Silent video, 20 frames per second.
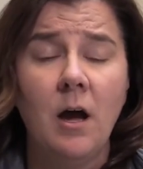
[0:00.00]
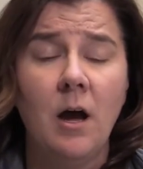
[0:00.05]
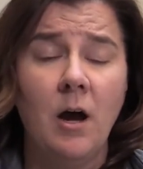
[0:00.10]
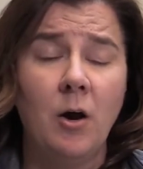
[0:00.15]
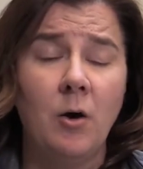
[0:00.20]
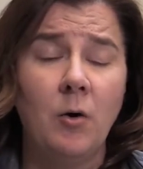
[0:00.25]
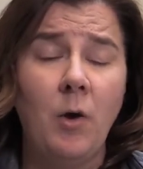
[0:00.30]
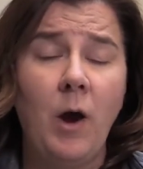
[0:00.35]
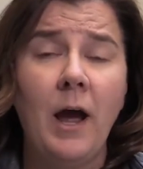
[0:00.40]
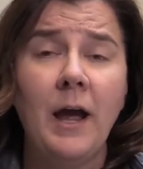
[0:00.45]

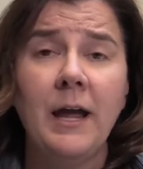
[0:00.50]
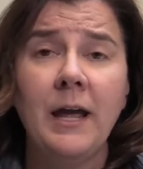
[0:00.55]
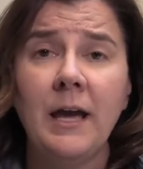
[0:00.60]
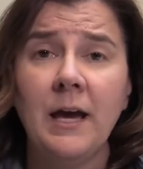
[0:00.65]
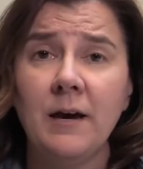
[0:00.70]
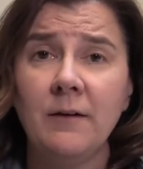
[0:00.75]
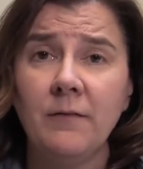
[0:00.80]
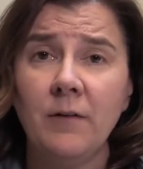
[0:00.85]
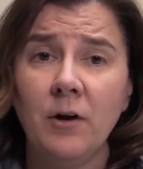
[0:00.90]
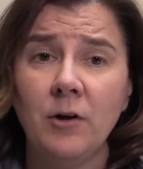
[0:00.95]
Uh, I
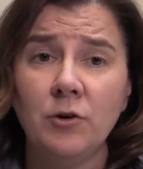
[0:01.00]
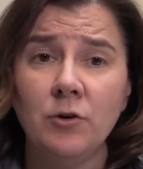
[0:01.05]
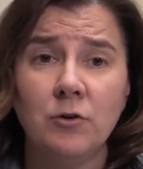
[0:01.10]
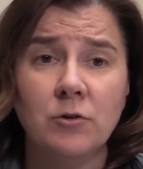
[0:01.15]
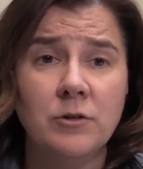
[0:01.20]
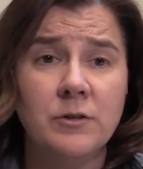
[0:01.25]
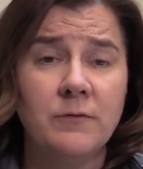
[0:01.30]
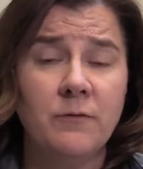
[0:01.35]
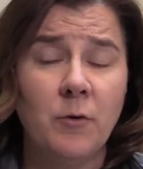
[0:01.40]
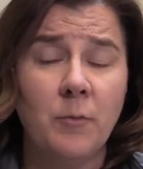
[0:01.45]
have a
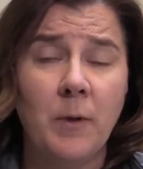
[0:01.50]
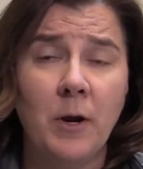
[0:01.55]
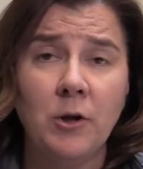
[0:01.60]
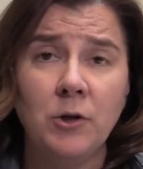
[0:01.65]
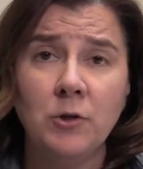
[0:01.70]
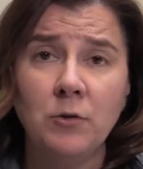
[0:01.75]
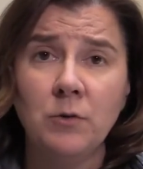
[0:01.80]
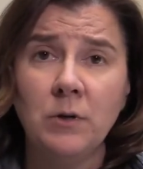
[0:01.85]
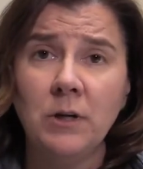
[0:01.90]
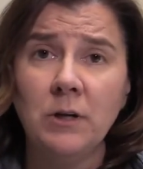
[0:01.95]
nurse from our
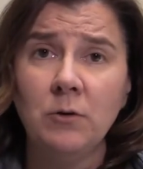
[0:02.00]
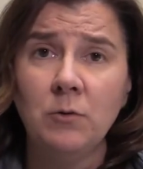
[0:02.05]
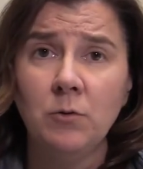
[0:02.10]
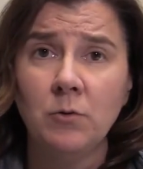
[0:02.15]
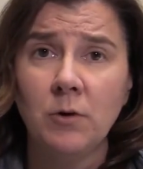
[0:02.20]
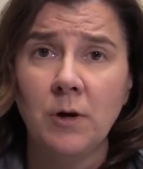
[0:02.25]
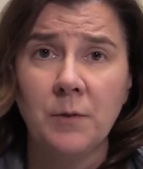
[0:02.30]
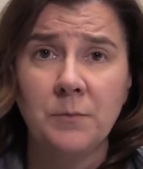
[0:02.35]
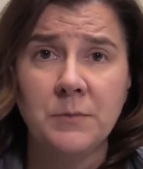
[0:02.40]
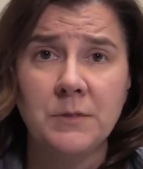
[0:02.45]
unit
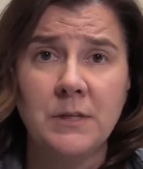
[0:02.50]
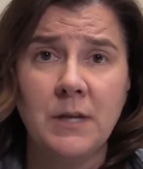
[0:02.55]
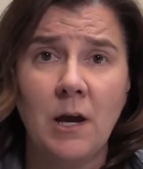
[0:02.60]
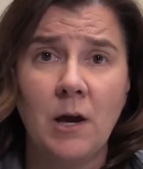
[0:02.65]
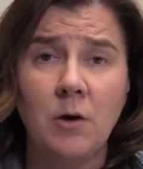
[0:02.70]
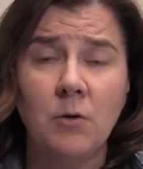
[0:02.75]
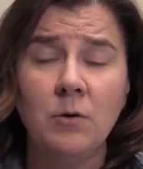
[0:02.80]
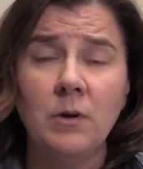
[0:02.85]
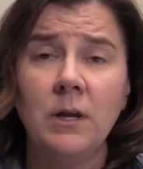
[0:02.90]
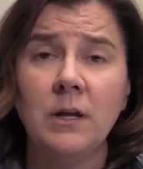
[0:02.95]
who comes
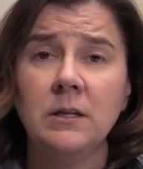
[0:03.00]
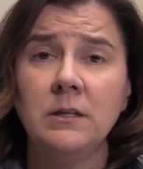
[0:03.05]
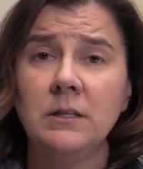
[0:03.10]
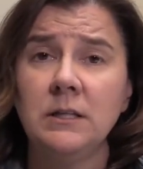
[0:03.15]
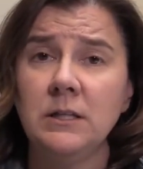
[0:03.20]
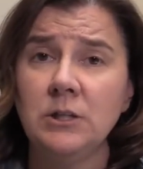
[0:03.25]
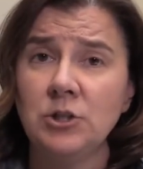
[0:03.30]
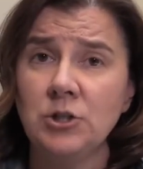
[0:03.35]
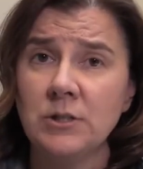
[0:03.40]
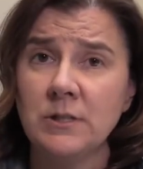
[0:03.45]
down and
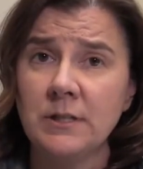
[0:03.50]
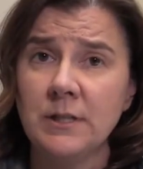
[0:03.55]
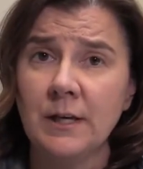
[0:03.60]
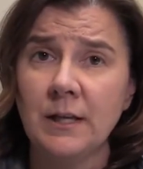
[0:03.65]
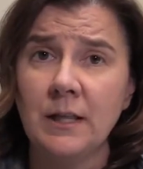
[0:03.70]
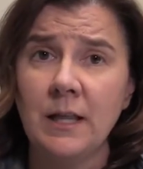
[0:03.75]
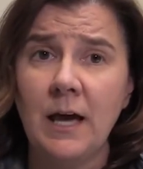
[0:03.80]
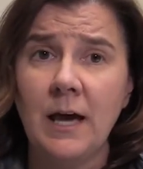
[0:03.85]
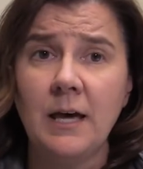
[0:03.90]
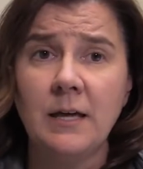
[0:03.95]
teaches the
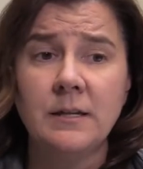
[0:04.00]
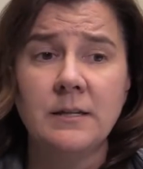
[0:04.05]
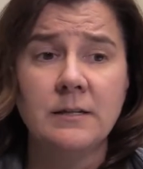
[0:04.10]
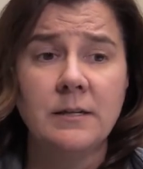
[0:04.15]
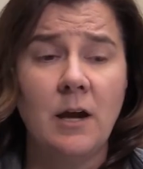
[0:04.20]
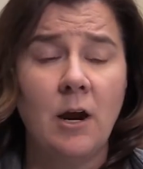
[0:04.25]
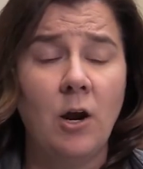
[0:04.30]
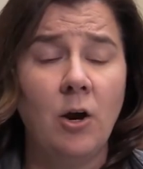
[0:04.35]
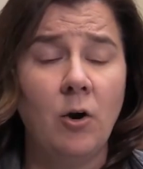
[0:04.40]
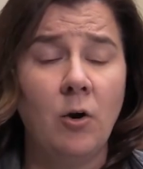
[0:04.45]

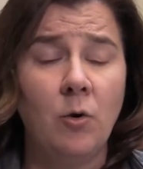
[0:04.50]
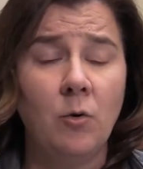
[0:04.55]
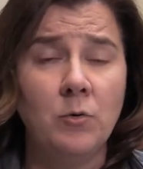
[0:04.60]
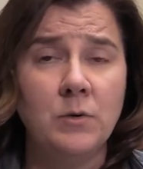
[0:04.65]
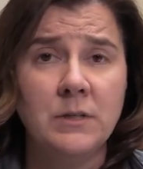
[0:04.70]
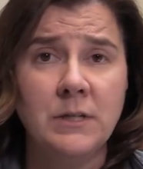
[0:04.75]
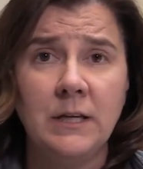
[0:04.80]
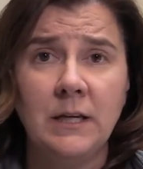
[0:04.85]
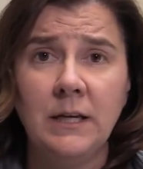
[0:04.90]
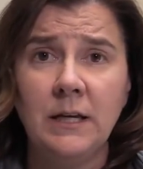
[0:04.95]
class. Our
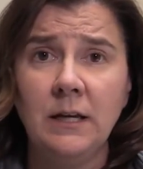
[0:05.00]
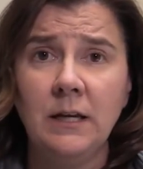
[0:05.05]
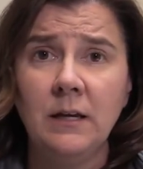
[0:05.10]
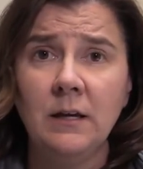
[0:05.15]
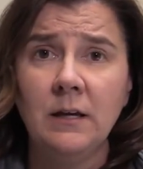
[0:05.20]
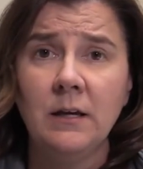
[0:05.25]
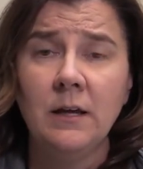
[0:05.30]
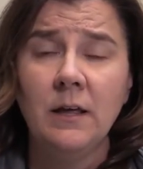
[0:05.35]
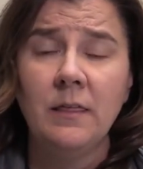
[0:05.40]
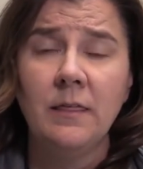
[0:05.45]

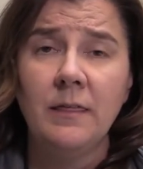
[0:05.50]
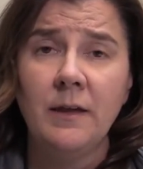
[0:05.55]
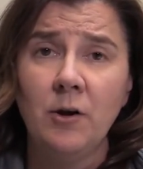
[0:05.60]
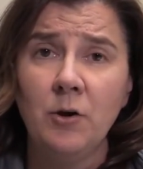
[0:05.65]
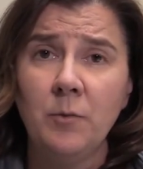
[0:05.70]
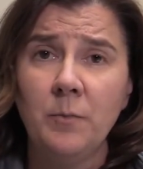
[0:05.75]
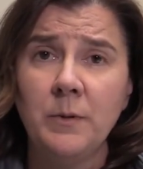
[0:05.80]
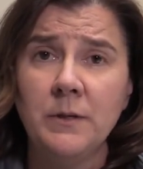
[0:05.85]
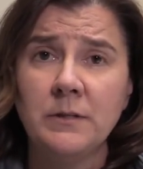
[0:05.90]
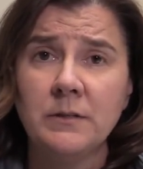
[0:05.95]
OT
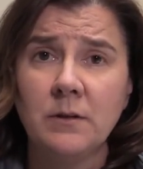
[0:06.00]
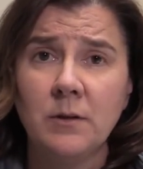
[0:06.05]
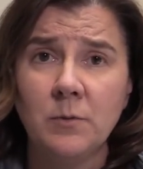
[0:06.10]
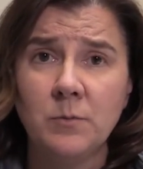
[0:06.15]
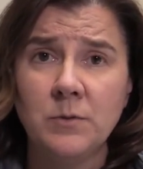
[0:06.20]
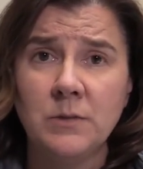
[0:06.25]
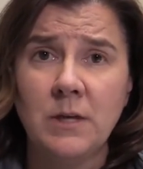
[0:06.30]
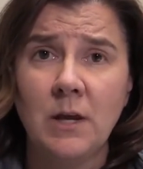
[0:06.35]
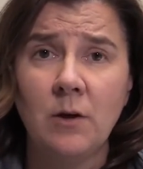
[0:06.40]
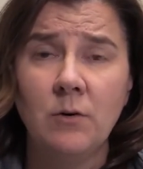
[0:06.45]
therapist
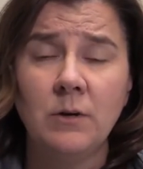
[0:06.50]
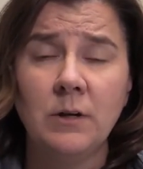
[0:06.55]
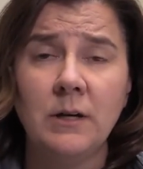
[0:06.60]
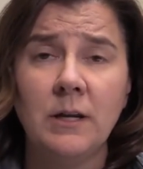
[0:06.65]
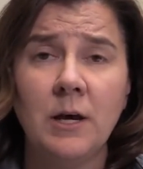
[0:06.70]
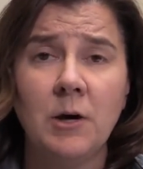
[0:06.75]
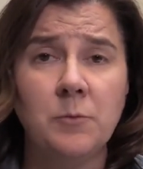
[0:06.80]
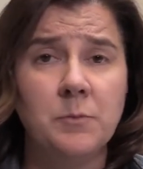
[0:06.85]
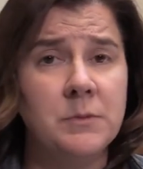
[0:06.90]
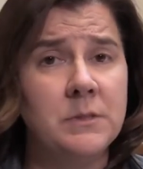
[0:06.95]
comes down
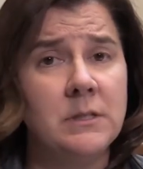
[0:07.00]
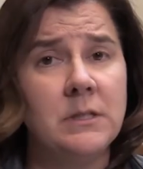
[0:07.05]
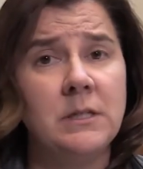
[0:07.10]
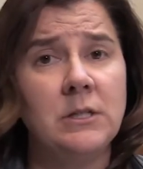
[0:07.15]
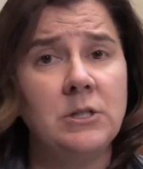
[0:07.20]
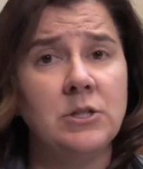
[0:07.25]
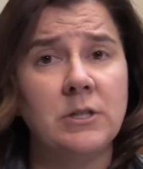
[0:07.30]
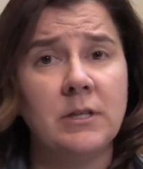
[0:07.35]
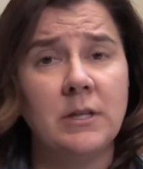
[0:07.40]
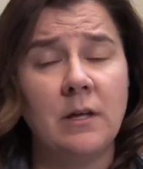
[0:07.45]
and helps
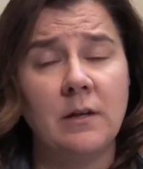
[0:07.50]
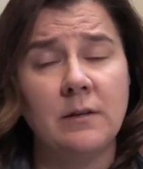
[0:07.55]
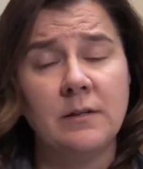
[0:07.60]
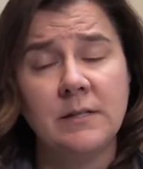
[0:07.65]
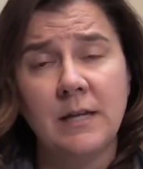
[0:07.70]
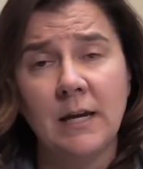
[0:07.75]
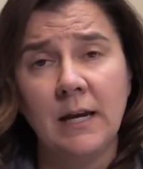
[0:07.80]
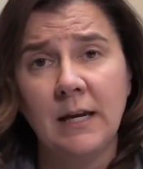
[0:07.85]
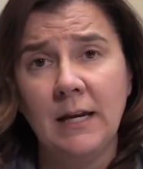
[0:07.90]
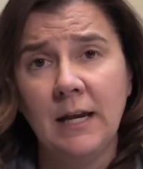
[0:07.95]
teach the
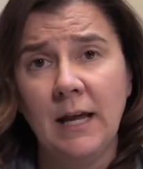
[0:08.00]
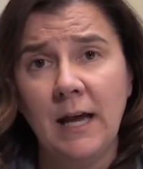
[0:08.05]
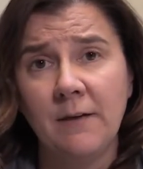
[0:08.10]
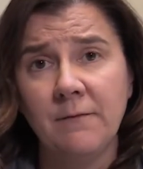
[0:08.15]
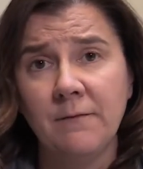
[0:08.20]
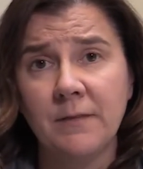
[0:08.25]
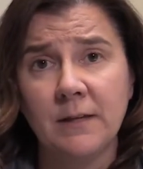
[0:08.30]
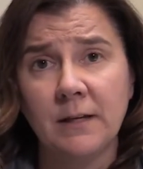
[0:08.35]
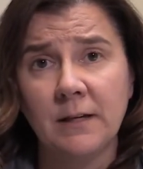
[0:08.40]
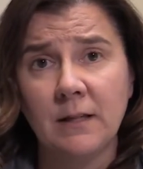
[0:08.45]
second
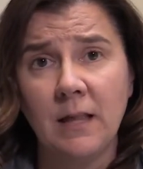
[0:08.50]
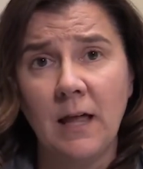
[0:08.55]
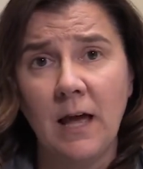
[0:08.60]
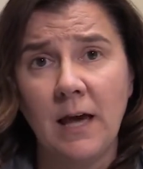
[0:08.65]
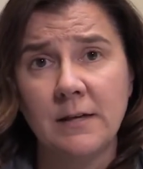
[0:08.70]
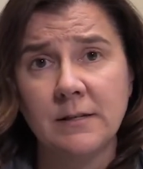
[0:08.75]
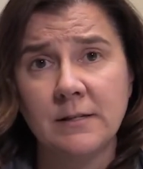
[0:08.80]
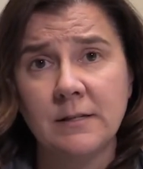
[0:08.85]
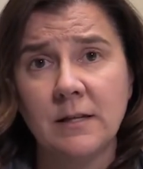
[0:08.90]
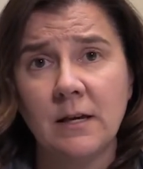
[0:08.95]
half of the
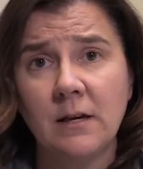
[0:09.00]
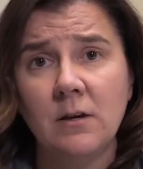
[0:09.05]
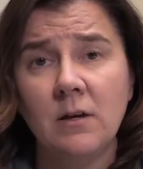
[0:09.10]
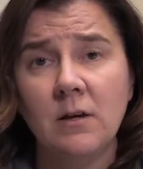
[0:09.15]
class.